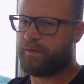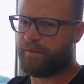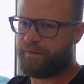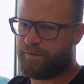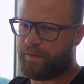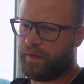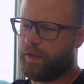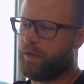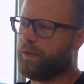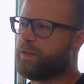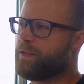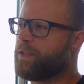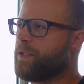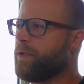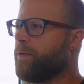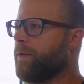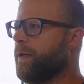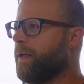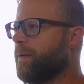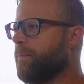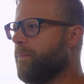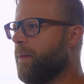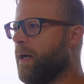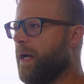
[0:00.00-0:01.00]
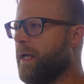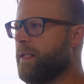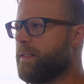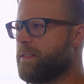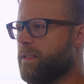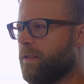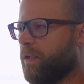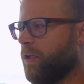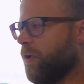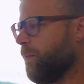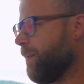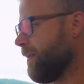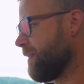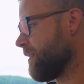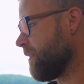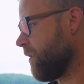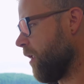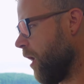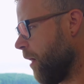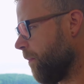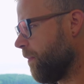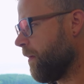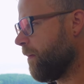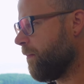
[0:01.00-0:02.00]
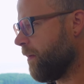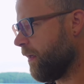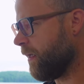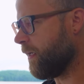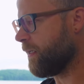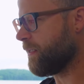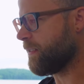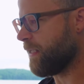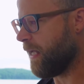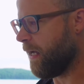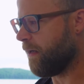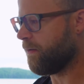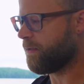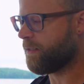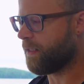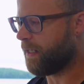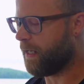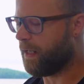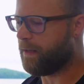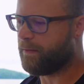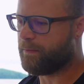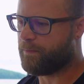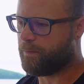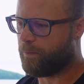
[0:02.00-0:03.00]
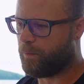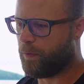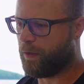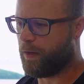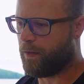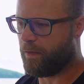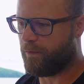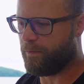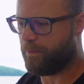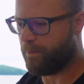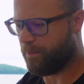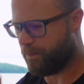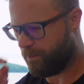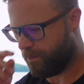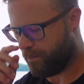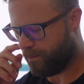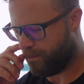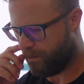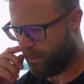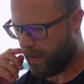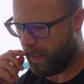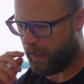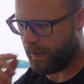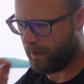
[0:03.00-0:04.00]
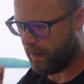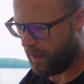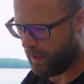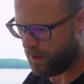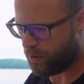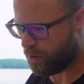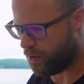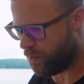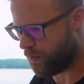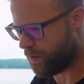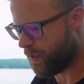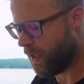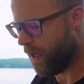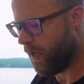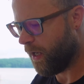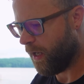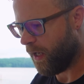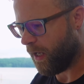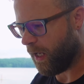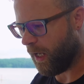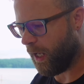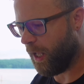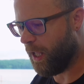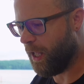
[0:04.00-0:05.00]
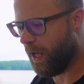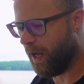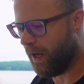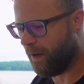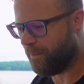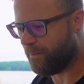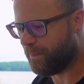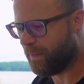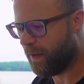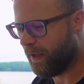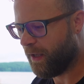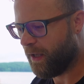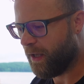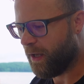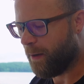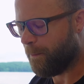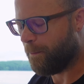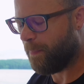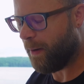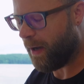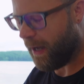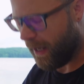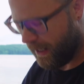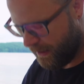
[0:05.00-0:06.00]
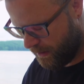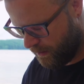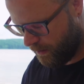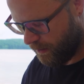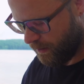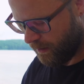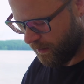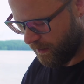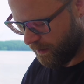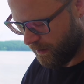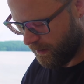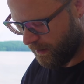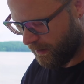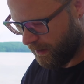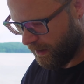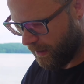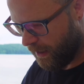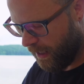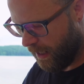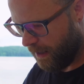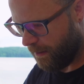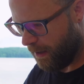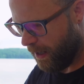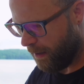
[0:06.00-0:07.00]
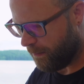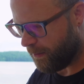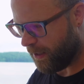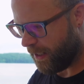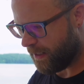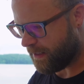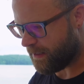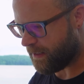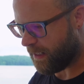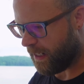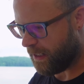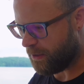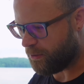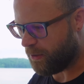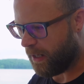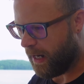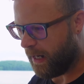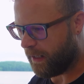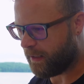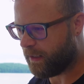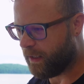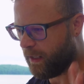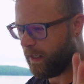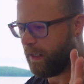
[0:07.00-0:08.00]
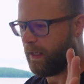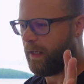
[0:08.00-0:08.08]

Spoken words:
fill to it. Mine's a little bit sloppy because that was, again, one of my issues. But I'm getting sidetracked.